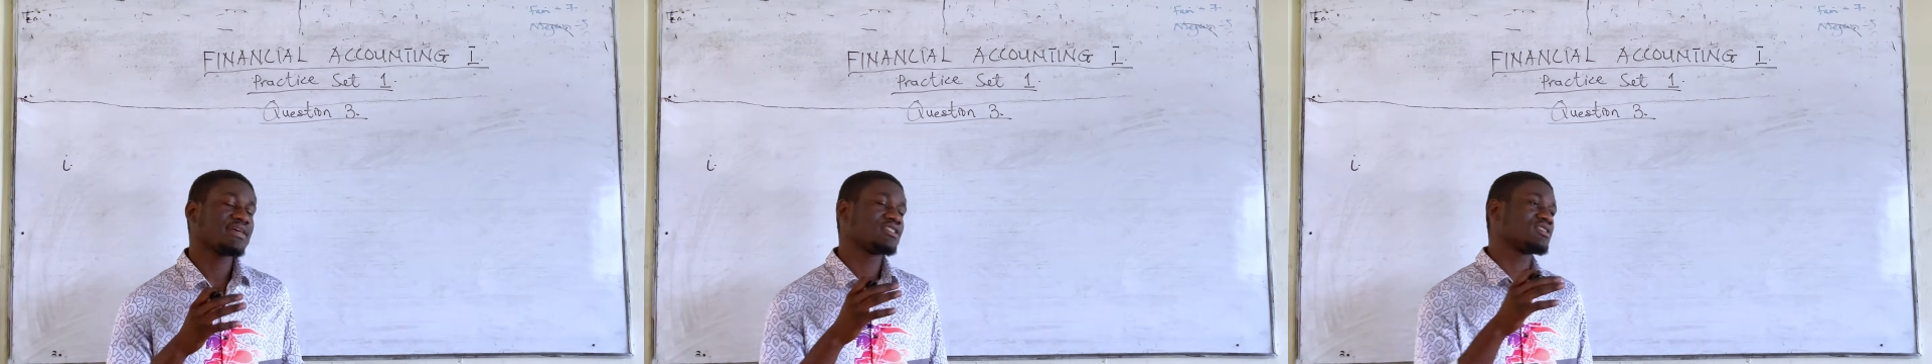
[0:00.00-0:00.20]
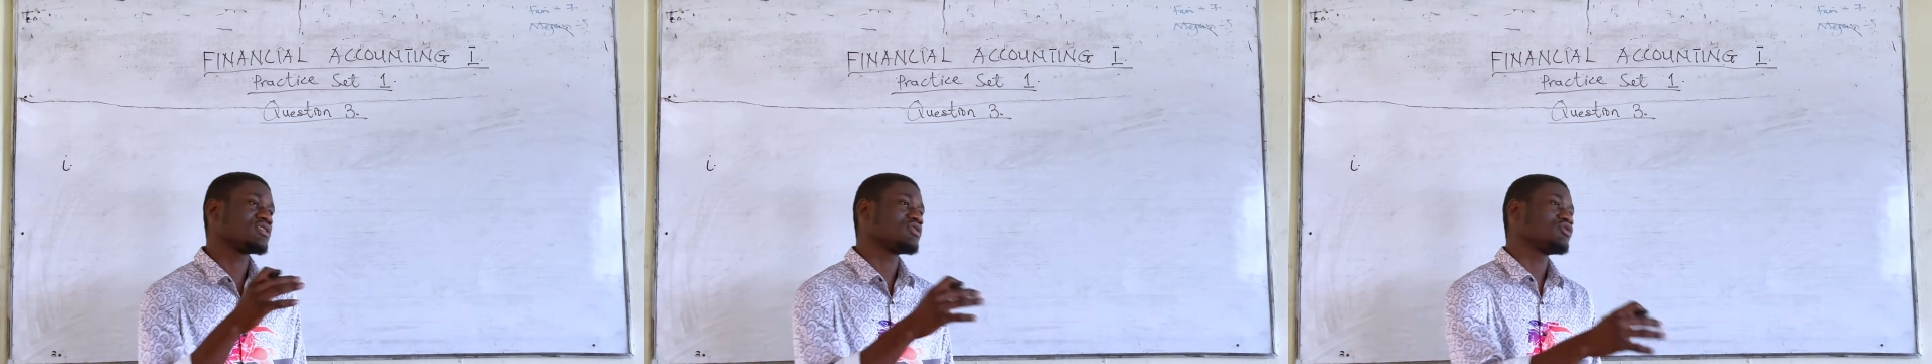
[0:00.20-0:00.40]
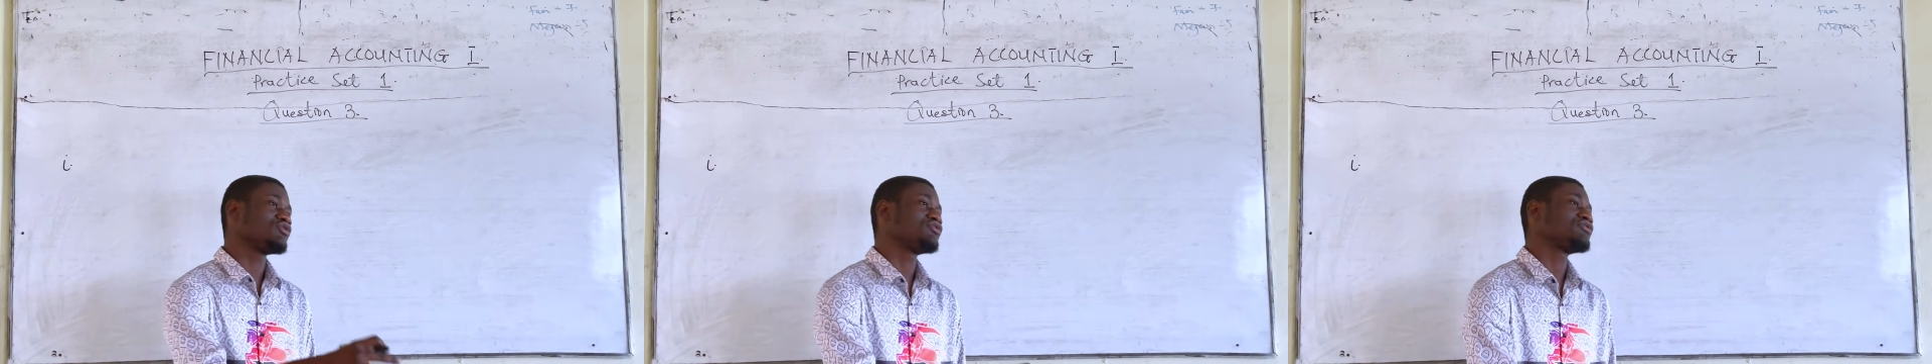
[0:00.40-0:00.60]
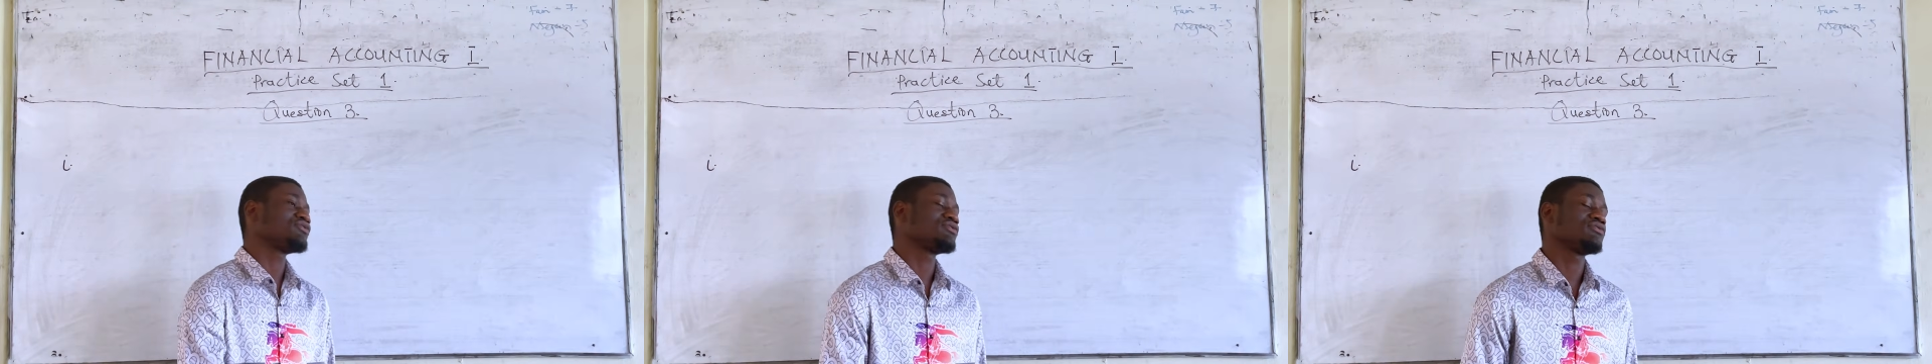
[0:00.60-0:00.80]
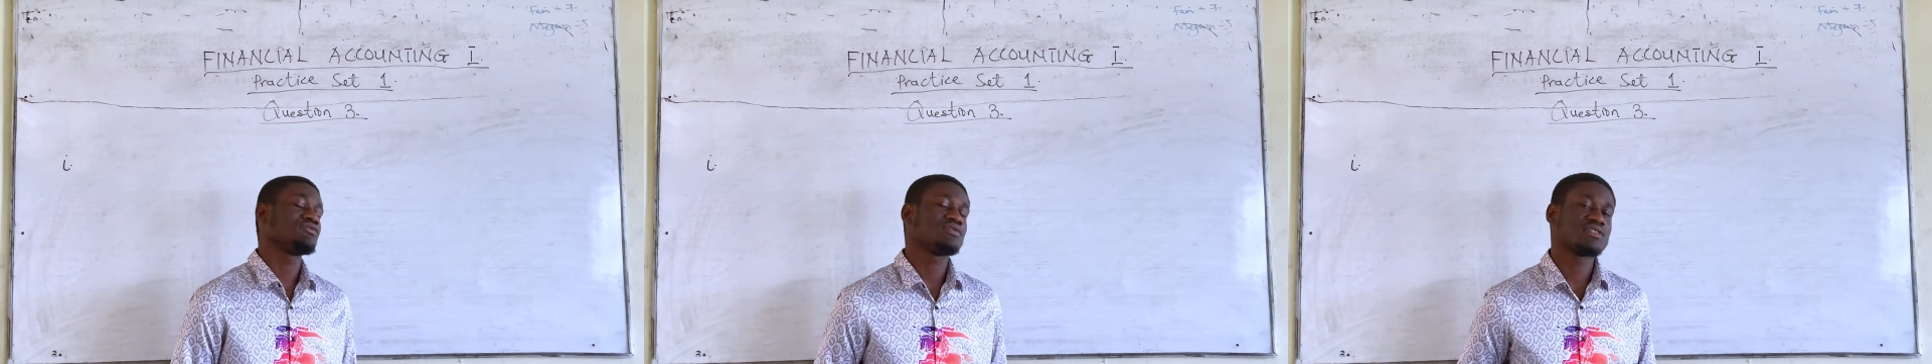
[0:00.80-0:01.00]
is
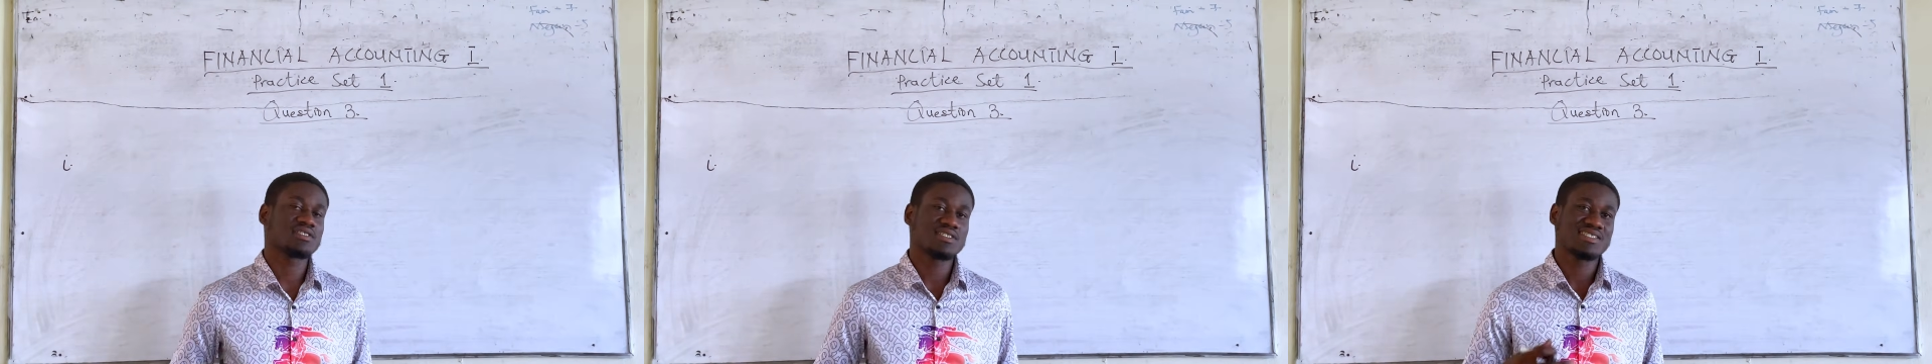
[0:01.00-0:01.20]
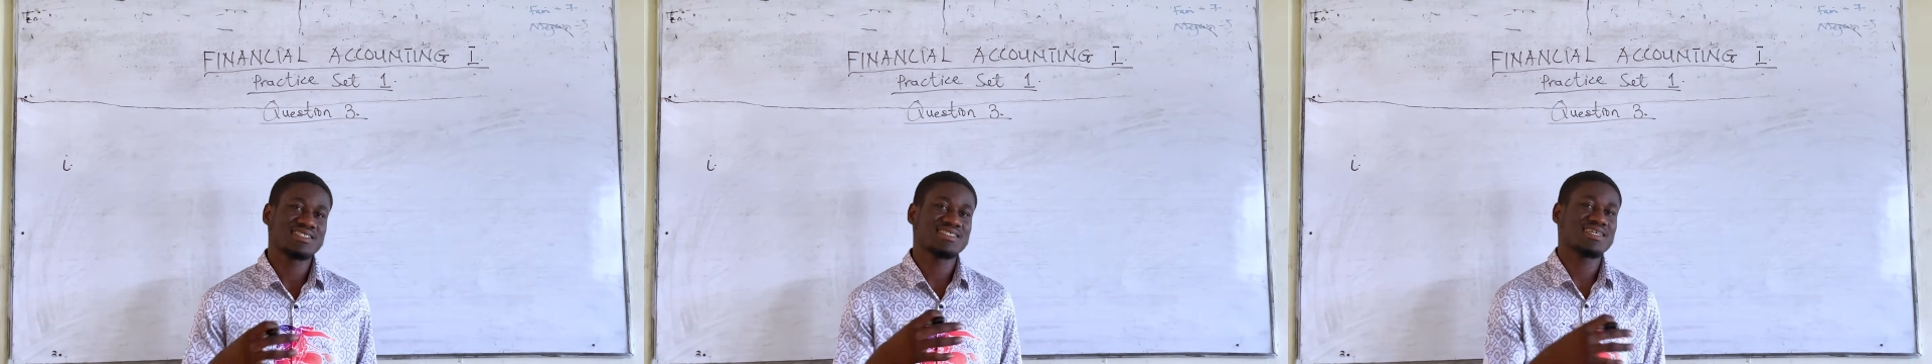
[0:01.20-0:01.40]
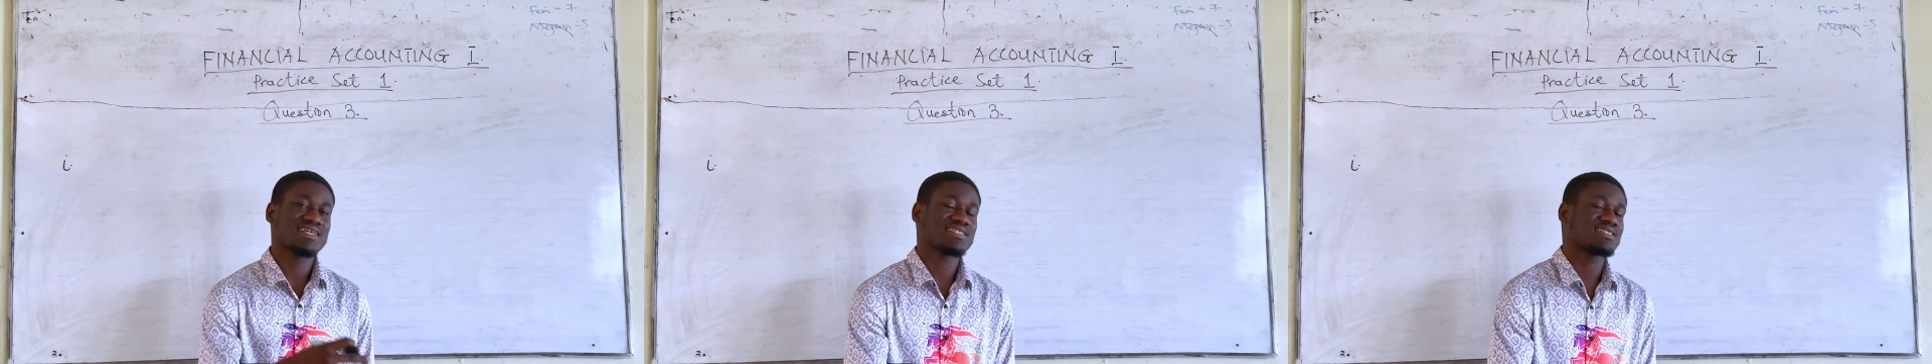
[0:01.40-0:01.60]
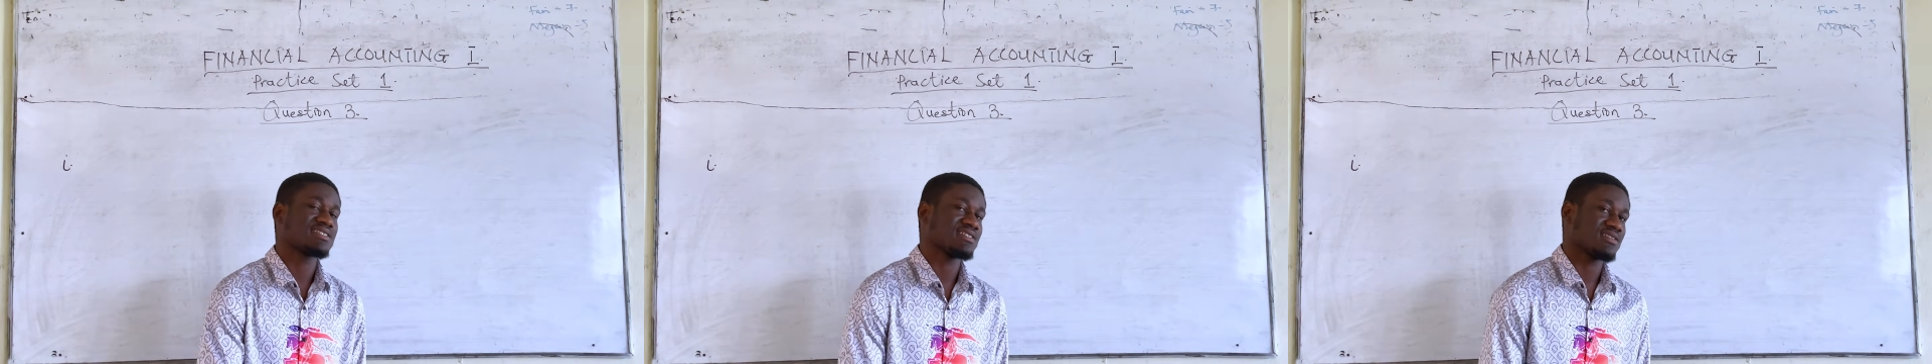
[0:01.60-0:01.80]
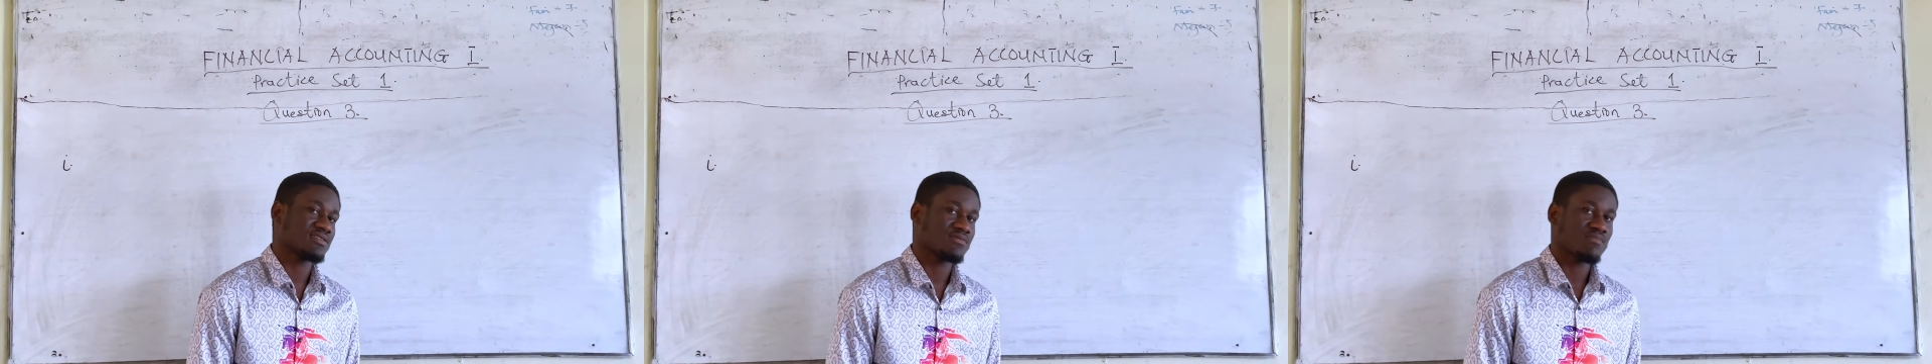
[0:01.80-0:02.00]
introducing,
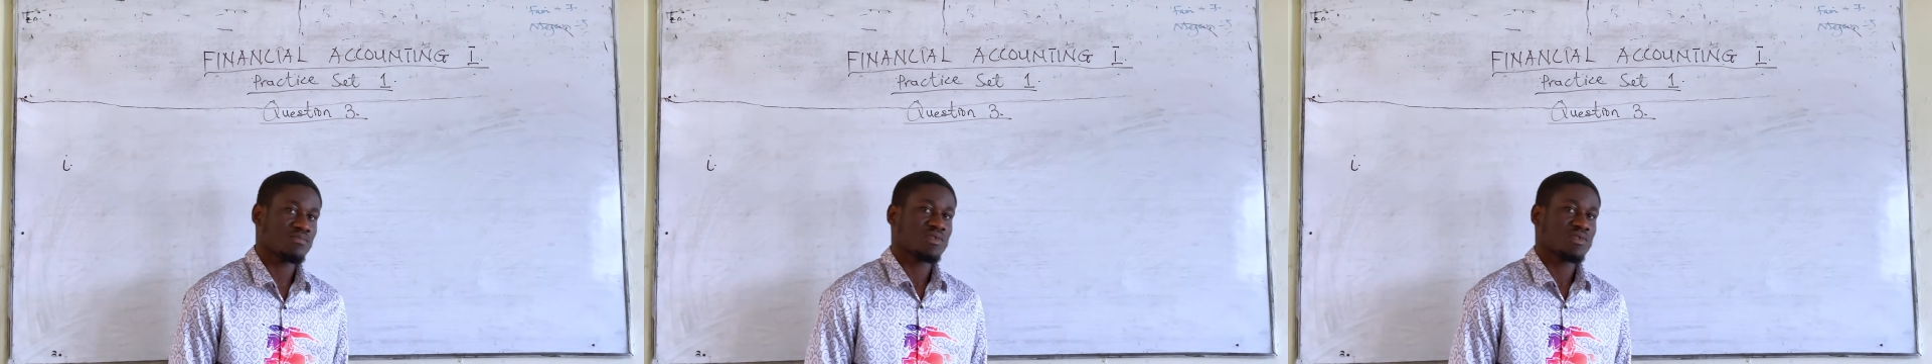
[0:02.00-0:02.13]
injecting,